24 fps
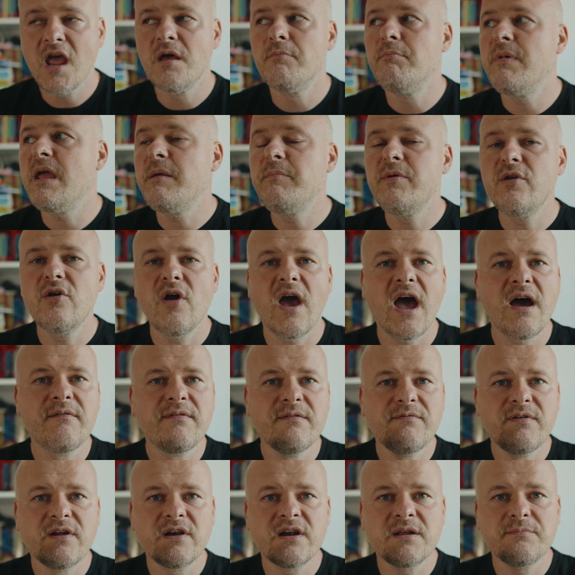Maybe you have a
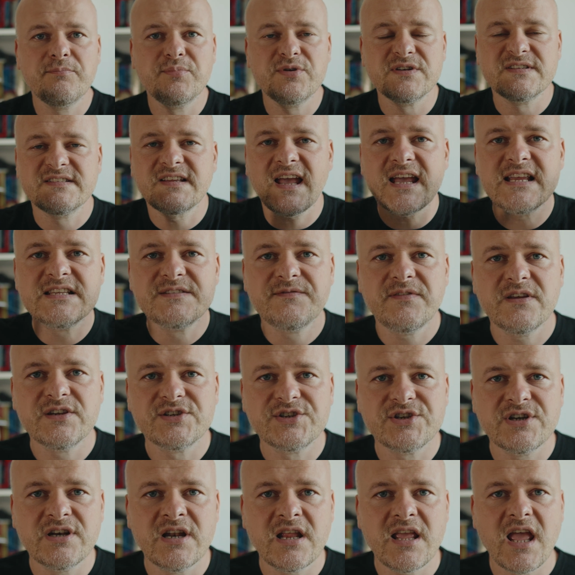very precise
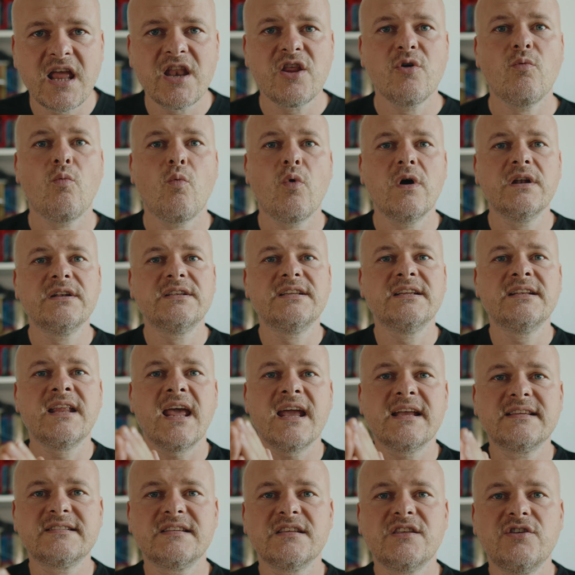vision and you want it
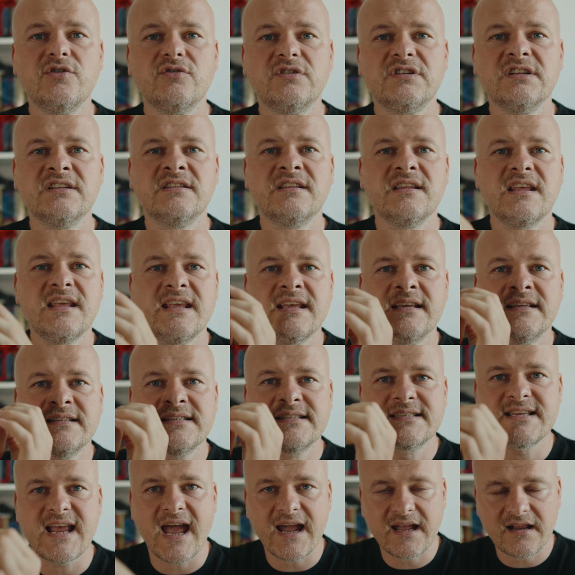executed
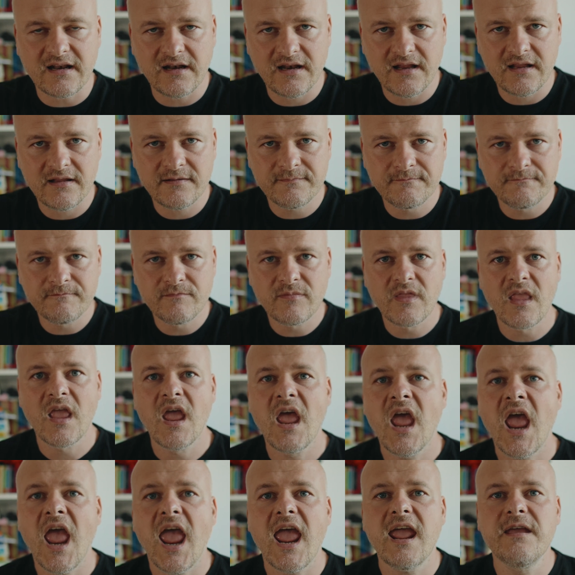exactly.
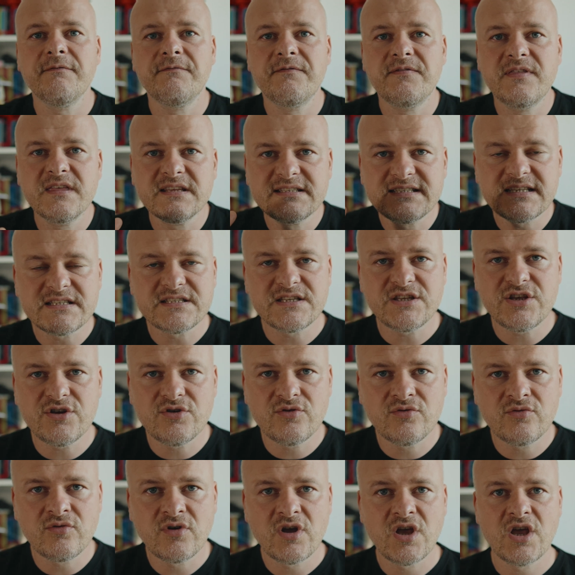If this is
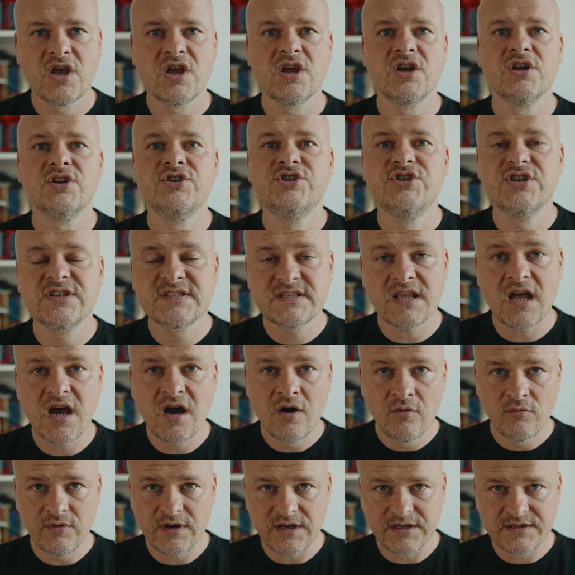you, just
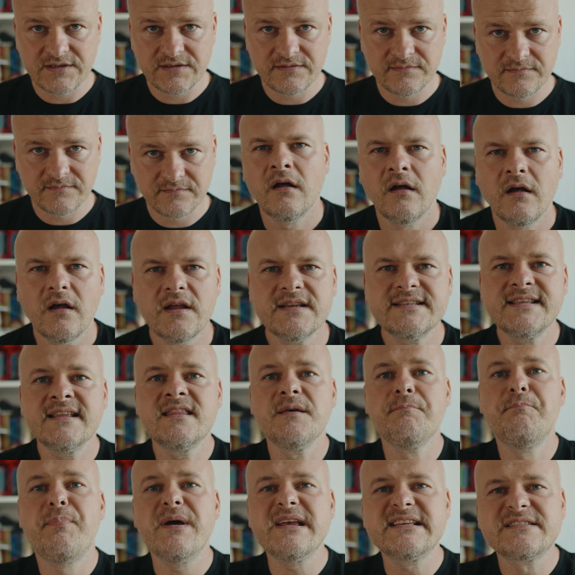own it. It's not the
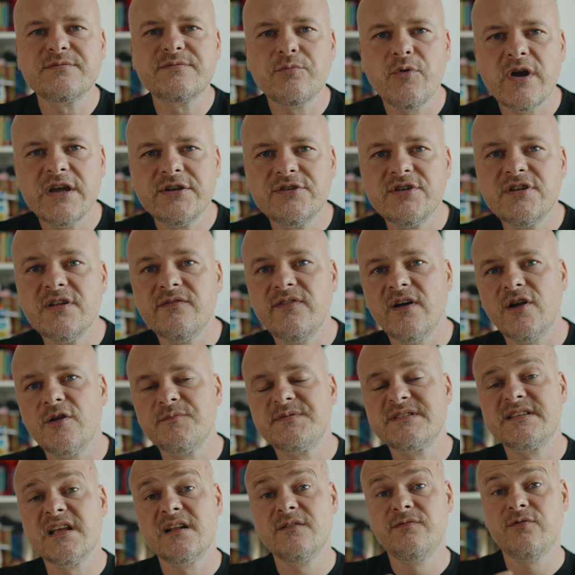best way to develop
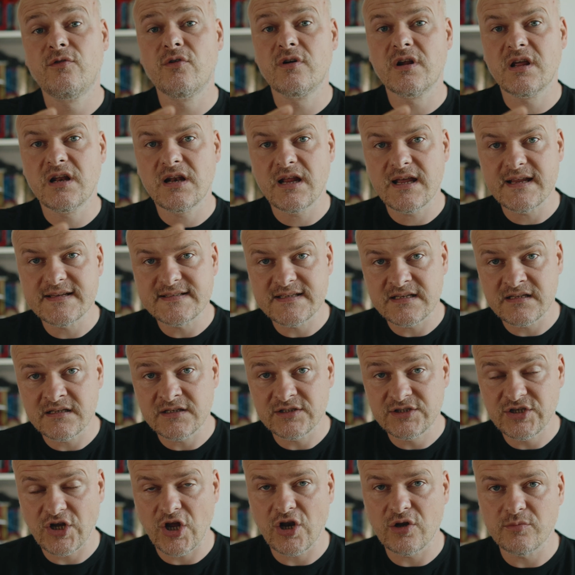self-organizing
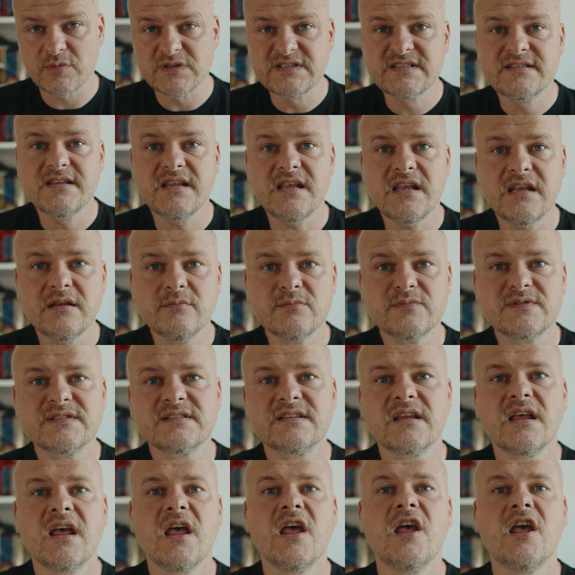autonomous teams,
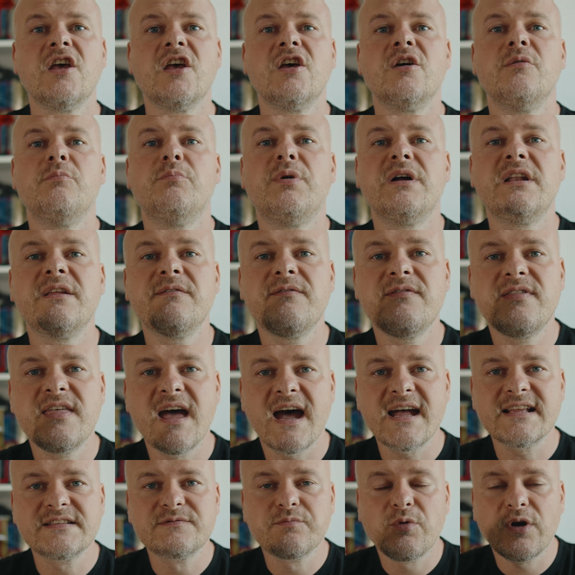but if
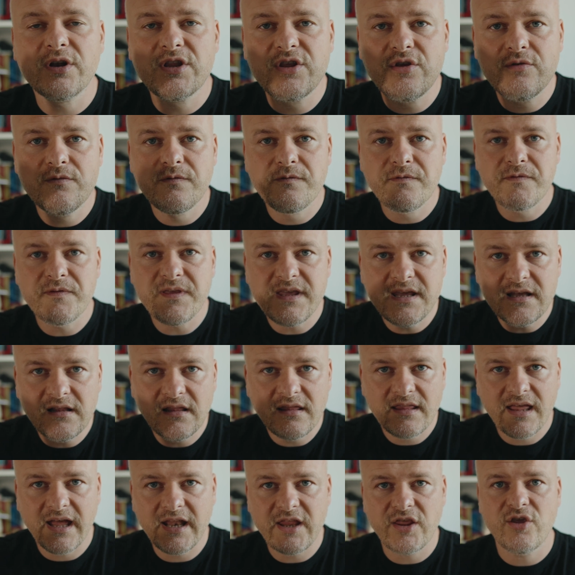that's what you feel
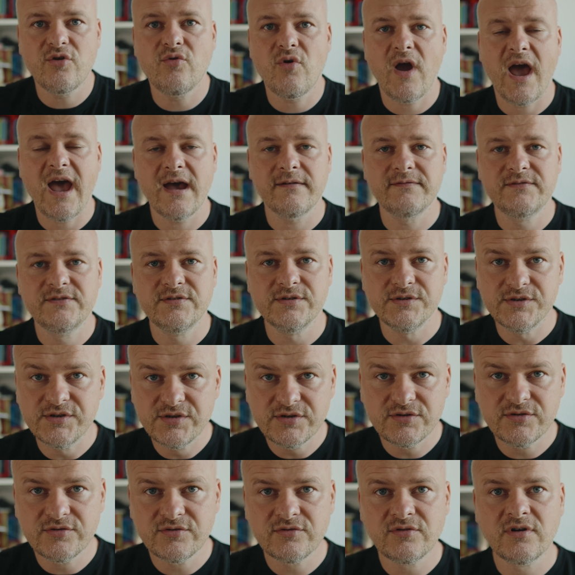that you have to
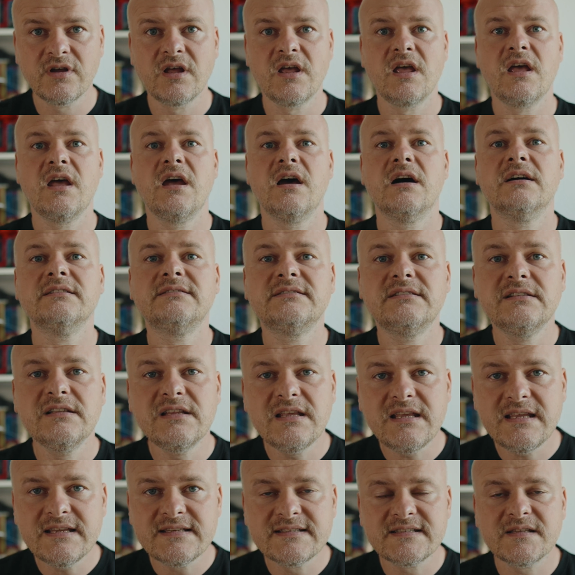do, at
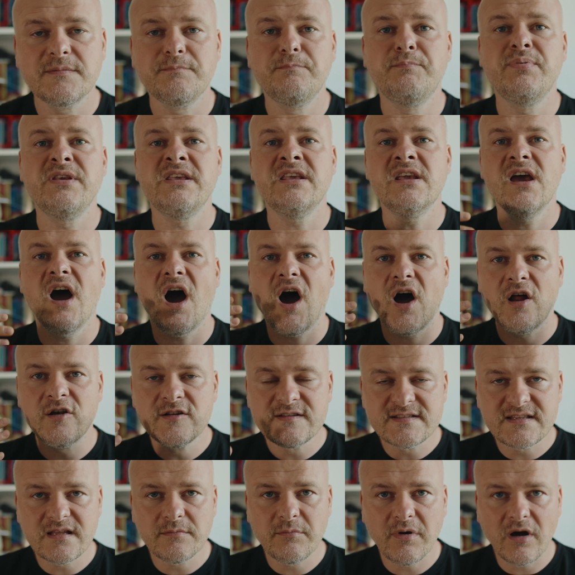least be
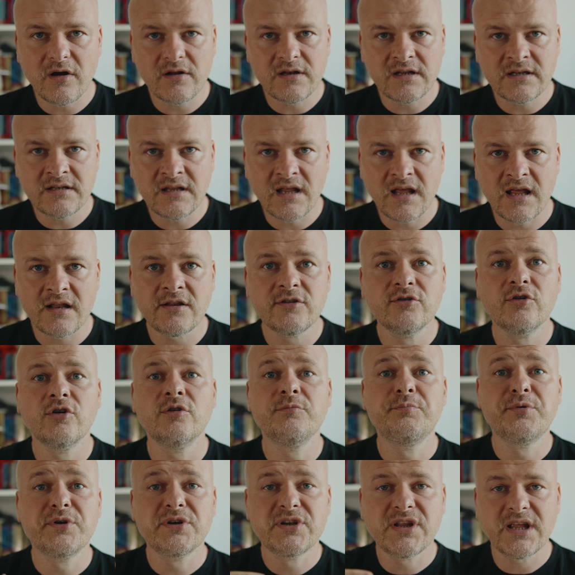honest about it and don't
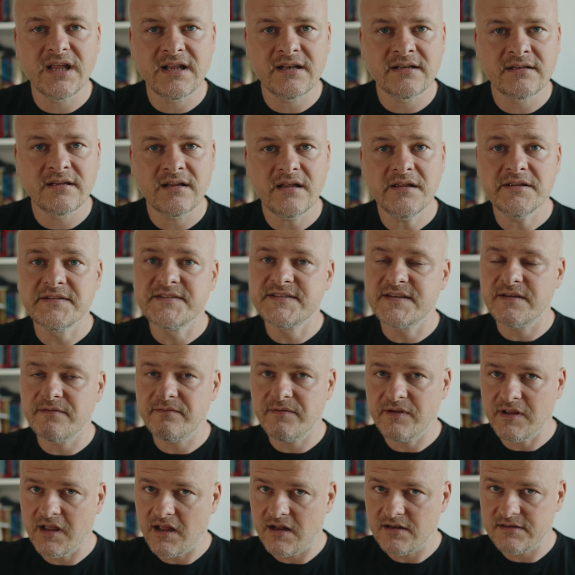pretend it's
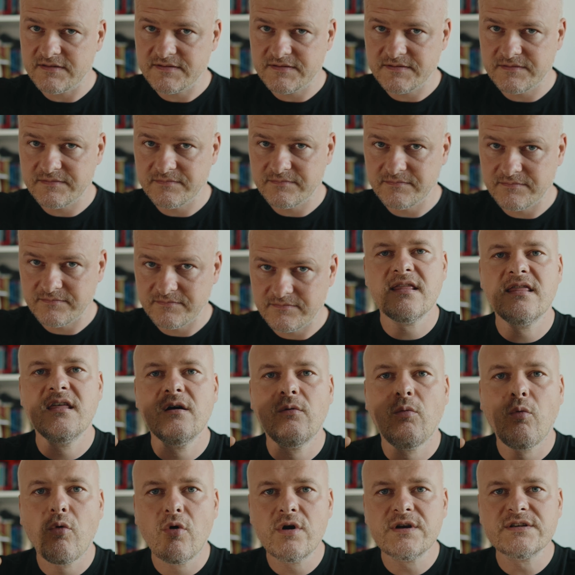something else. The
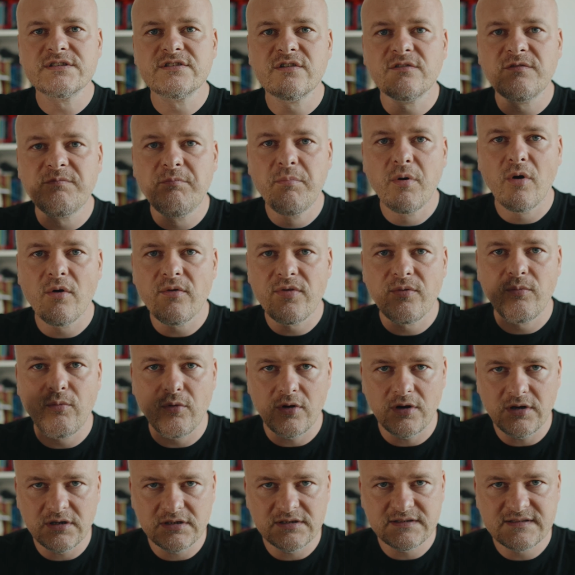worst of both
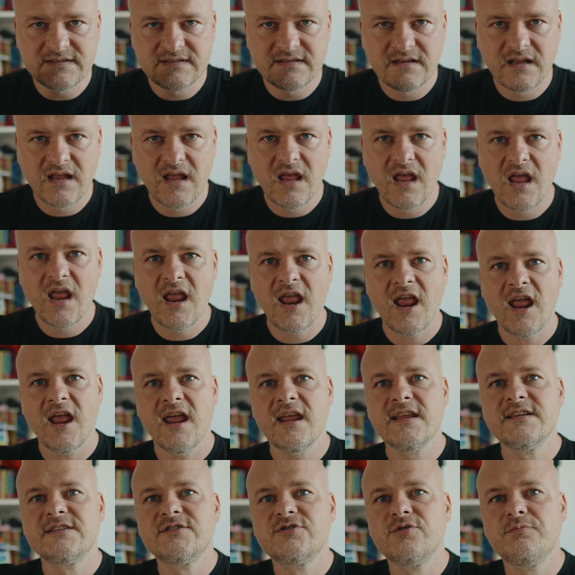worlds
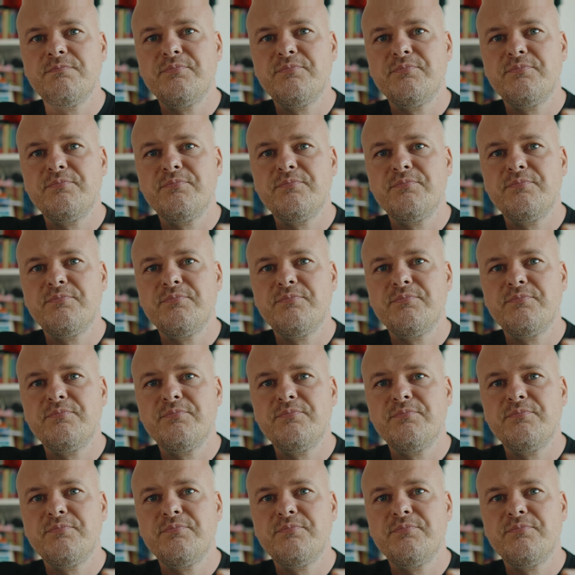is to